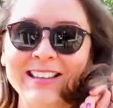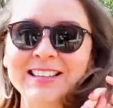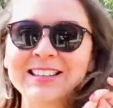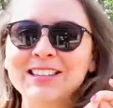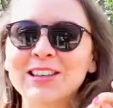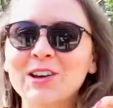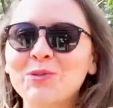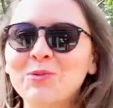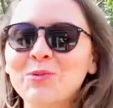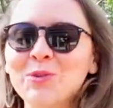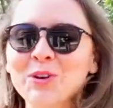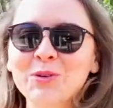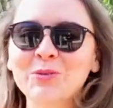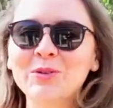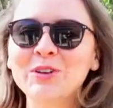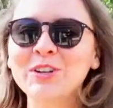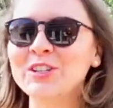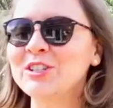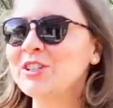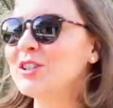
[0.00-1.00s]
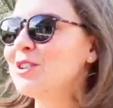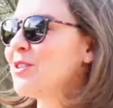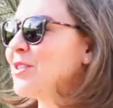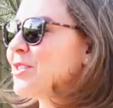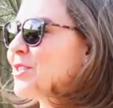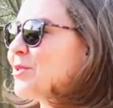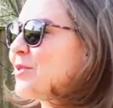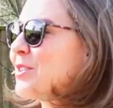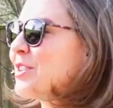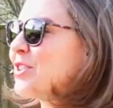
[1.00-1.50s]
So what I want to do
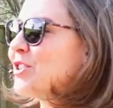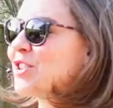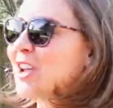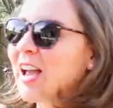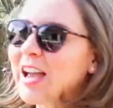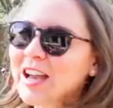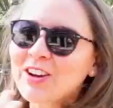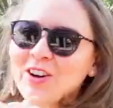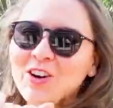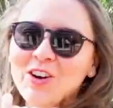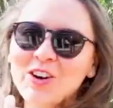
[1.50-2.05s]
is I want to check